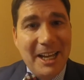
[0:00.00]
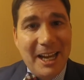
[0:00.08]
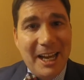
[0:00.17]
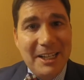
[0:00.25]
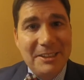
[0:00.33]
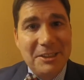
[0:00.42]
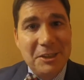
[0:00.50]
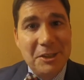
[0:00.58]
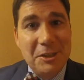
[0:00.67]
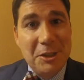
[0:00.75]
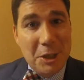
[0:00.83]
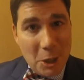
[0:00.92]
And
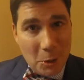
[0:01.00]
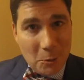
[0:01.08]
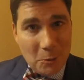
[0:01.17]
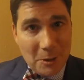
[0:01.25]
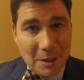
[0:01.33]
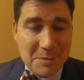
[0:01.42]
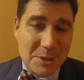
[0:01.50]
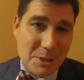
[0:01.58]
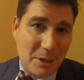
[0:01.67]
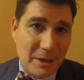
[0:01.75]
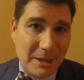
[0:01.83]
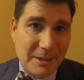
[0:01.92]
no, I'm
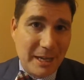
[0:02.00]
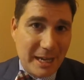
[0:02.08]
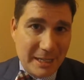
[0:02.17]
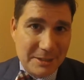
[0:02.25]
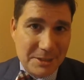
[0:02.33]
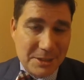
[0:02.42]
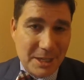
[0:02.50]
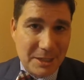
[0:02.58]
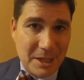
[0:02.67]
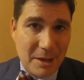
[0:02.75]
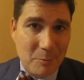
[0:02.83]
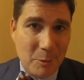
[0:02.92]
sorry, the hand does not
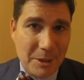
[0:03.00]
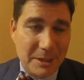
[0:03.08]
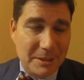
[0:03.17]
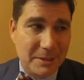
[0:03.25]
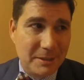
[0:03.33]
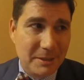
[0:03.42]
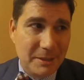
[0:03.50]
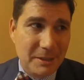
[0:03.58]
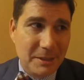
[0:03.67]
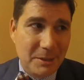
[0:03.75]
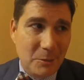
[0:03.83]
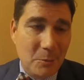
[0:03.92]
come with it.
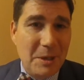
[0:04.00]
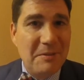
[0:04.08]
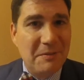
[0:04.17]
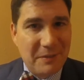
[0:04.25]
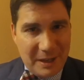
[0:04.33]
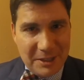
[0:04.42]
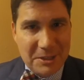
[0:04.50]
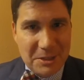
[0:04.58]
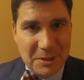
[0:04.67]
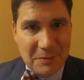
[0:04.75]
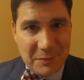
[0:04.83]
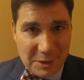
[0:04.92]
We fed it to
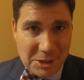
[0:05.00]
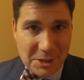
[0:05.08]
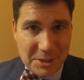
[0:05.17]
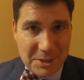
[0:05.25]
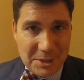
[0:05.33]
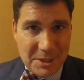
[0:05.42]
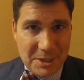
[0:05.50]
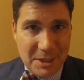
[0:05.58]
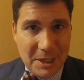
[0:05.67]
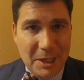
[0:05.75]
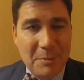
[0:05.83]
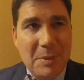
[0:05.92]
the fishes
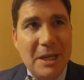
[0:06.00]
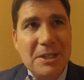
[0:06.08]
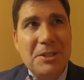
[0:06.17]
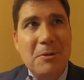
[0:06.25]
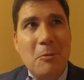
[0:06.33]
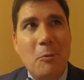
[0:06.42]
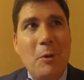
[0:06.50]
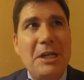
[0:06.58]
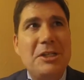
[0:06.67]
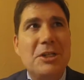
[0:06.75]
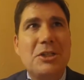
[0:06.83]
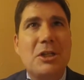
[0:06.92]
because we
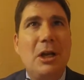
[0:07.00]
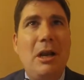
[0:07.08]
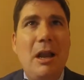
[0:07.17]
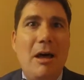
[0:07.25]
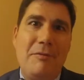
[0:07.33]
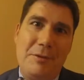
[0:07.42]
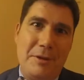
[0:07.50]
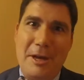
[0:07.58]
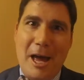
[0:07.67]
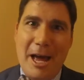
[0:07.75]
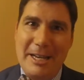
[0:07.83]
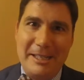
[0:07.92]
just loved the
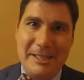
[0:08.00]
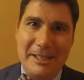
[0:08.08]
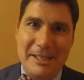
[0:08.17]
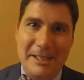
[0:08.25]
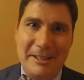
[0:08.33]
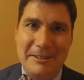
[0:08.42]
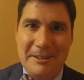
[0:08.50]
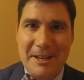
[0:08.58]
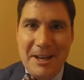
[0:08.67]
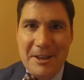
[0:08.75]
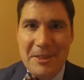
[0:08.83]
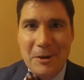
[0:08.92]
idea
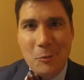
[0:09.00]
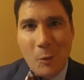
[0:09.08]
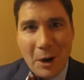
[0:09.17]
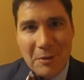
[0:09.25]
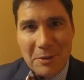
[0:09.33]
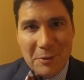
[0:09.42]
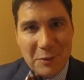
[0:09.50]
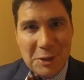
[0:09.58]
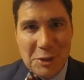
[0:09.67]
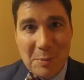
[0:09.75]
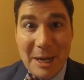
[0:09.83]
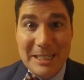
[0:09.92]
that one of the
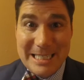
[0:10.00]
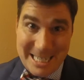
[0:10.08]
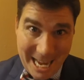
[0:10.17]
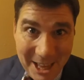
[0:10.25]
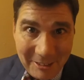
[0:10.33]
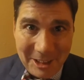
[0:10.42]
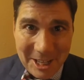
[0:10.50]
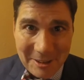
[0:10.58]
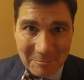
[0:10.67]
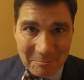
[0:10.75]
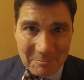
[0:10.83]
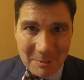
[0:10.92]
fish might tell
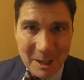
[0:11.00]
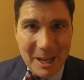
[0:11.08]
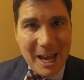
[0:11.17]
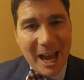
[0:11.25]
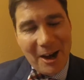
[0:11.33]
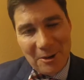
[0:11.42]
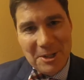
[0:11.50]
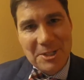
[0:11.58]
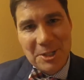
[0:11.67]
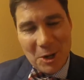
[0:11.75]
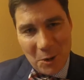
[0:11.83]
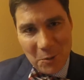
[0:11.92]
him how
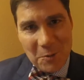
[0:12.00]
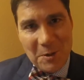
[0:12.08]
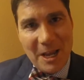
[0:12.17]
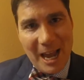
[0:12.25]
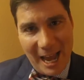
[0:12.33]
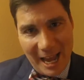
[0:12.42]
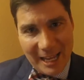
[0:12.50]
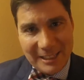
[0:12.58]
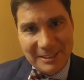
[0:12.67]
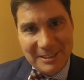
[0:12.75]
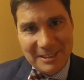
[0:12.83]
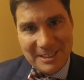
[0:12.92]
his own
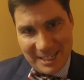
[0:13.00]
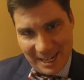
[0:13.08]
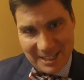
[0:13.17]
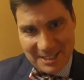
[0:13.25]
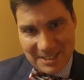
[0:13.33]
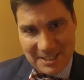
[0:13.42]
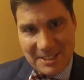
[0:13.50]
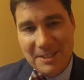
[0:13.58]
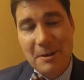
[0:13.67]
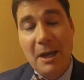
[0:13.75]
hand tastes.